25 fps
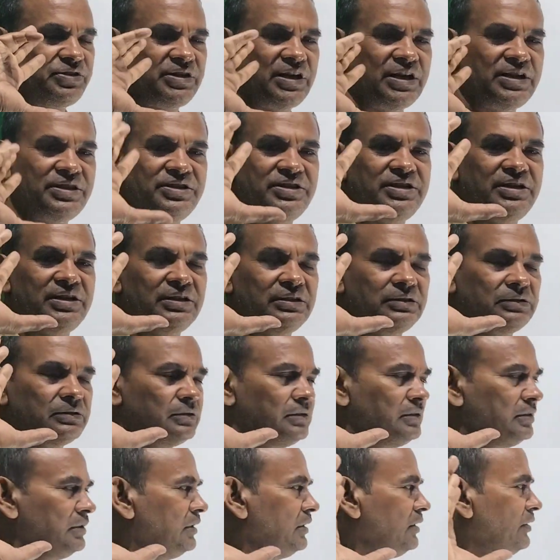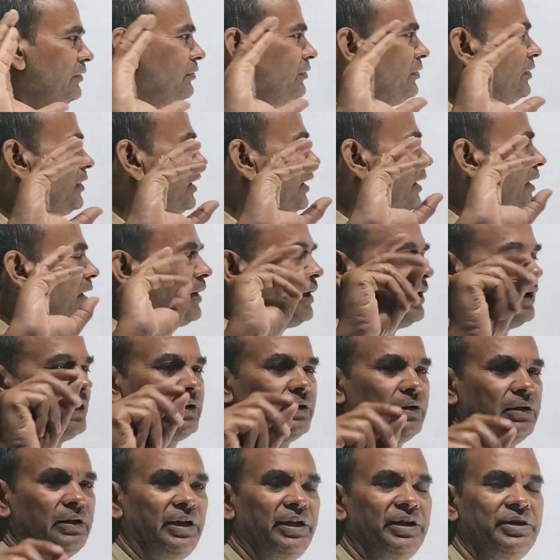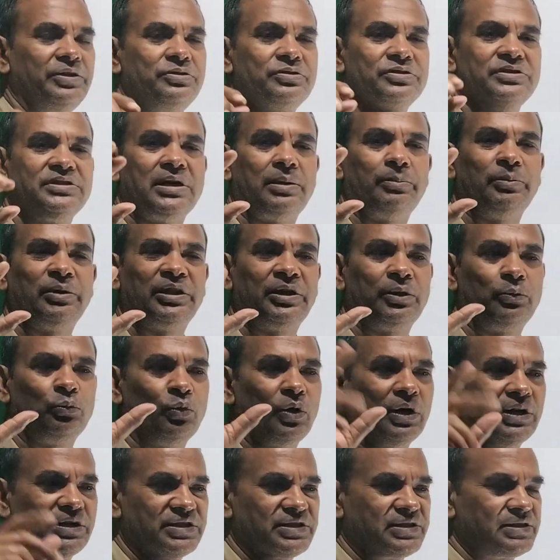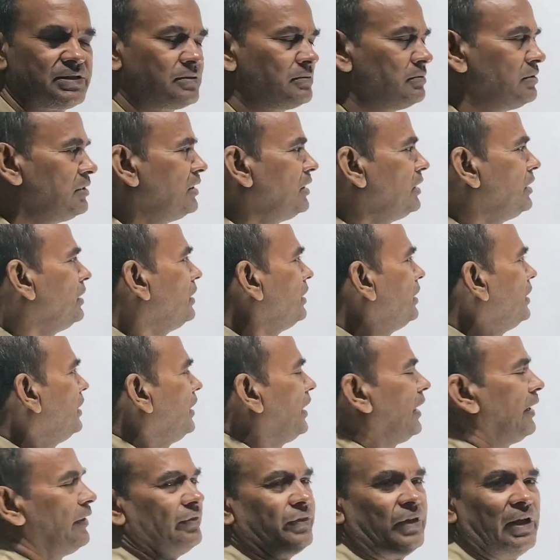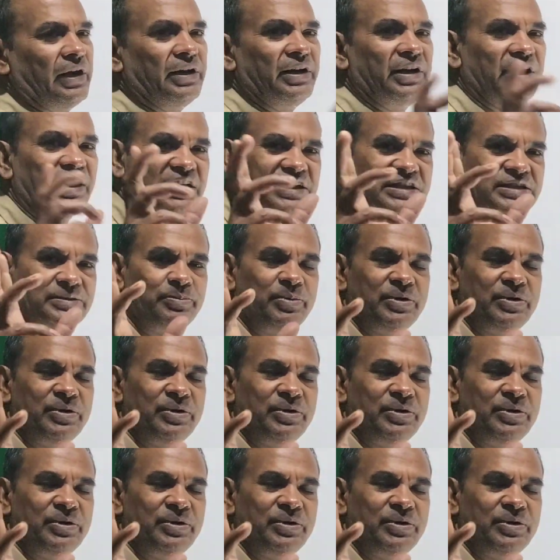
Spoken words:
changing the here into some other words in the indirect